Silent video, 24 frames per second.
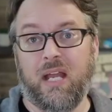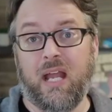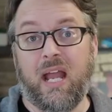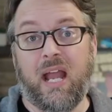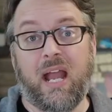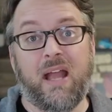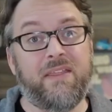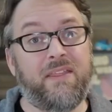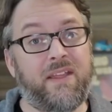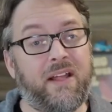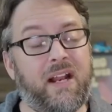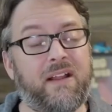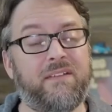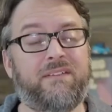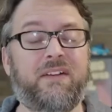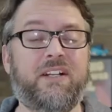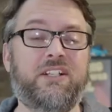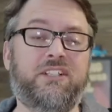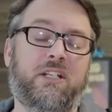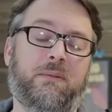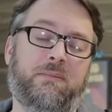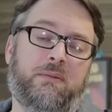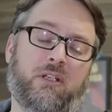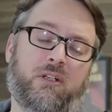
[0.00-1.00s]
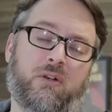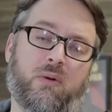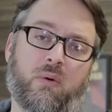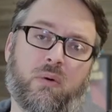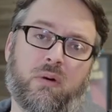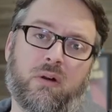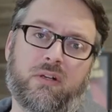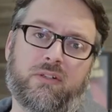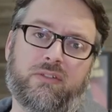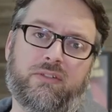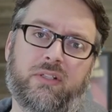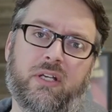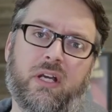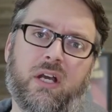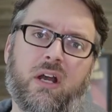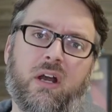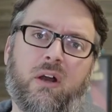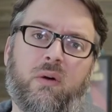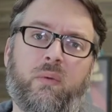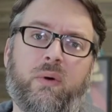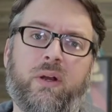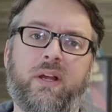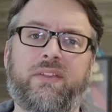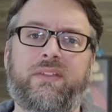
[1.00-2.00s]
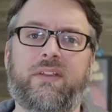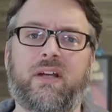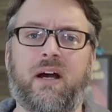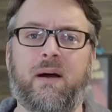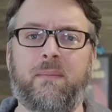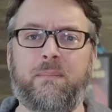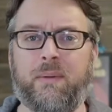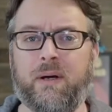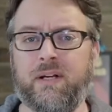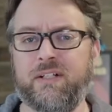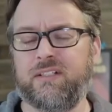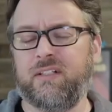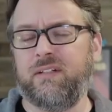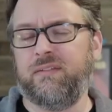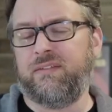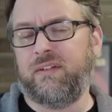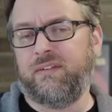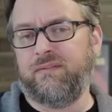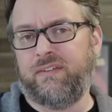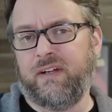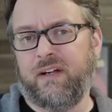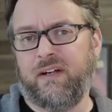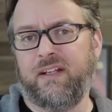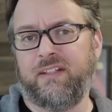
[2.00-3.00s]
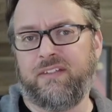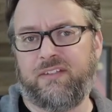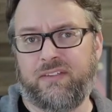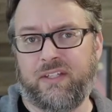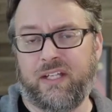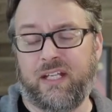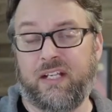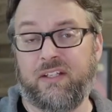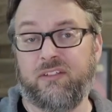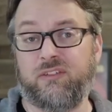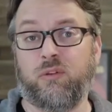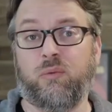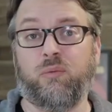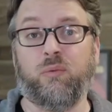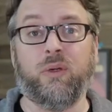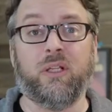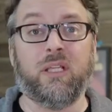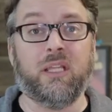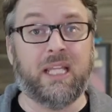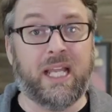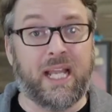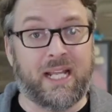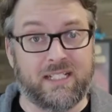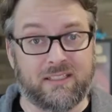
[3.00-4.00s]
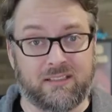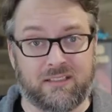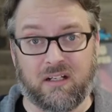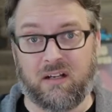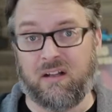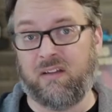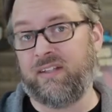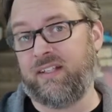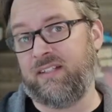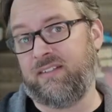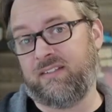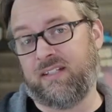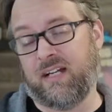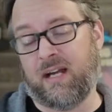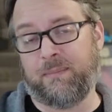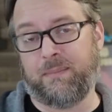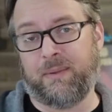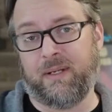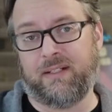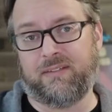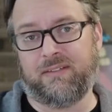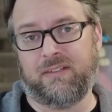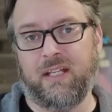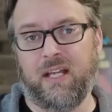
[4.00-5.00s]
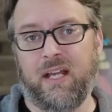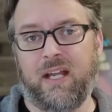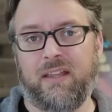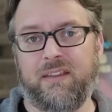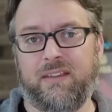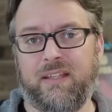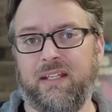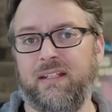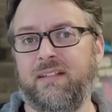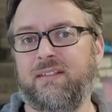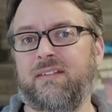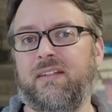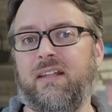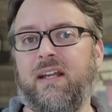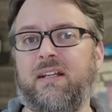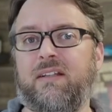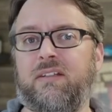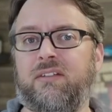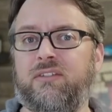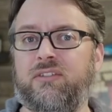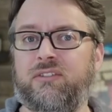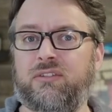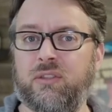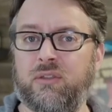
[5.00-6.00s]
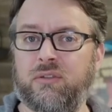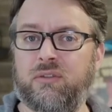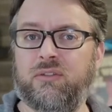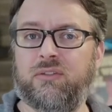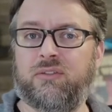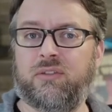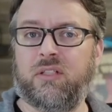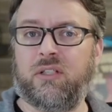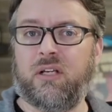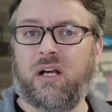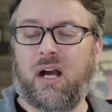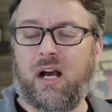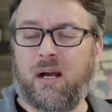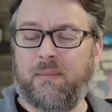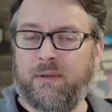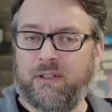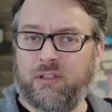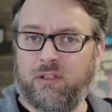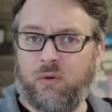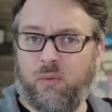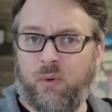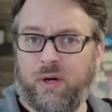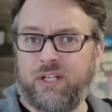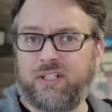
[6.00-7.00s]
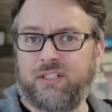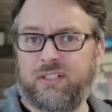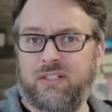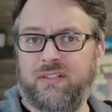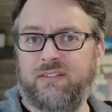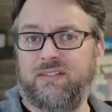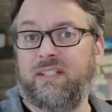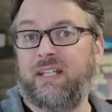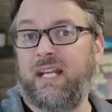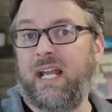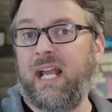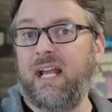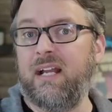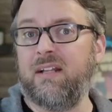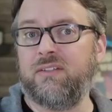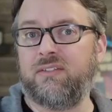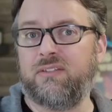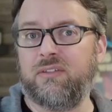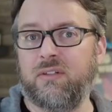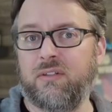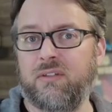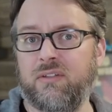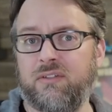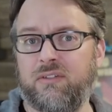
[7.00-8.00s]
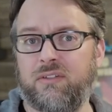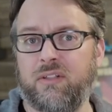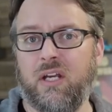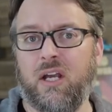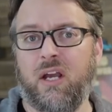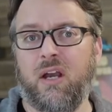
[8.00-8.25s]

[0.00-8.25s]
And then I finish up the course with a bunch of various things related to all these topics. Things like students' common questions and answers,